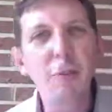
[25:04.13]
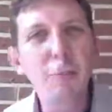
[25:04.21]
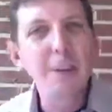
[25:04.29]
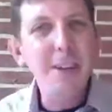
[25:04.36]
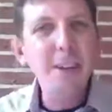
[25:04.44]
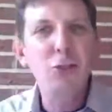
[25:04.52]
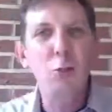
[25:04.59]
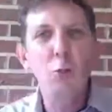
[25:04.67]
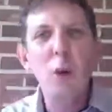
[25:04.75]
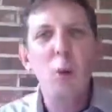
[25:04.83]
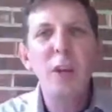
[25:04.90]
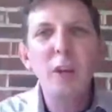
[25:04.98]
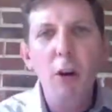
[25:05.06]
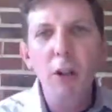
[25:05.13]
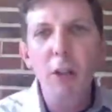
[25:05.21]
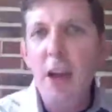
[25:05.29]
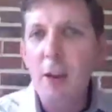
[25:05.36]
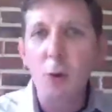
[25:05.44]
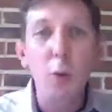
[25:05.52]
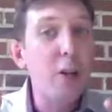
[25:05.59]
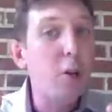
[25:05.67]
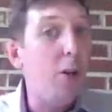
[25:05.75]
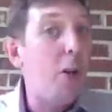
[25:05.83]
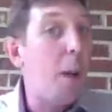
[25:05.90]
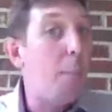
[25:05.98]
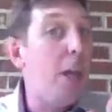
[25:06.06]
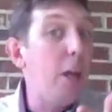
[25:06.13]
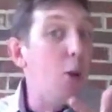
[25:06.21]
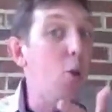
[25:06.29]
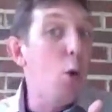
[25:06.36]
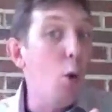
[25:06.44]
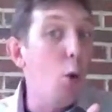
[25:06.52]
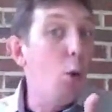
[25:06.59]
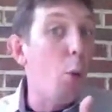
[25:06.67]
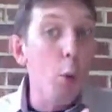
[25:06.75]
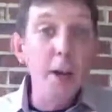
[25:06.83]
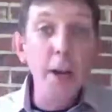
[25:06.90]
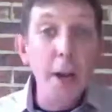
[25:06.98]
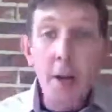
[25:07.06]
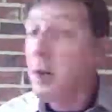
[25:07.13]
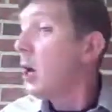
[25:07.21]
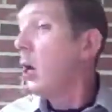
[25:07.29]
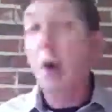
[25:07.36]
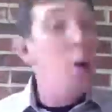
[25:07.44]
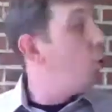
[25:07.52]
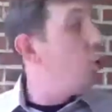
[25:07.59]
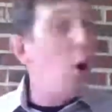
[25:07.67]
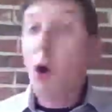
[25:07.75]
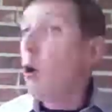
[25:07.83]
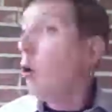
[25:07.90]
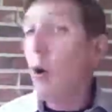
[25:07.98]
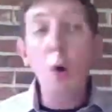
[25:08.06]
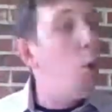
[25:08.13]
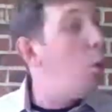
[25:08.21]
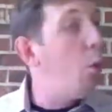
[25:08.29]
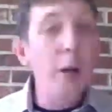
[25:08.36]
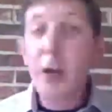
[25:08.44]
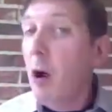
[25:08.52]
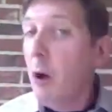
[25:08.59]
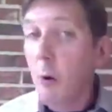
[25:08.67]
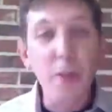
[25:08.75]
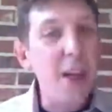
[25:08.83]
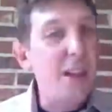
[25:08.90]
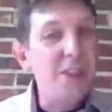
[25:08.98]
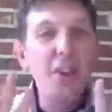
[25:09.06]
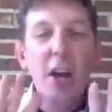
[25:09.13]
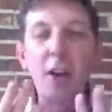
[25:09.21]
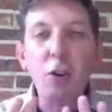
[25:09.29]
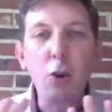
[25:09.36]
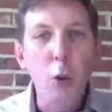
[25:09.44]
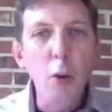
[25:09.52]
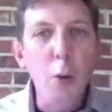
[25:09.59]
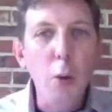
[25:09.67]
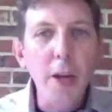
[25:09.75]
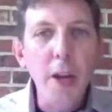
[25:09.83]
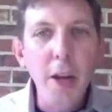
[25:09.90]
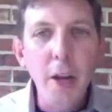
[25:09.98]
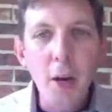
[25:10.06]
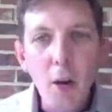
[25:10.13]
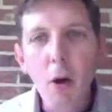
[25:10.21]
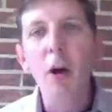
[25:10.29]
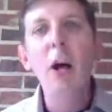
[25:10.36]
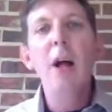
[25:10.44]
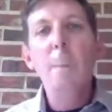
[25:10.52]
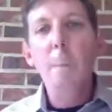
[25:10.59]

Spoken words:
their potential. What do we call that? Do we call that being goal-oriented? No, we don't. That's not goal-oriented at all.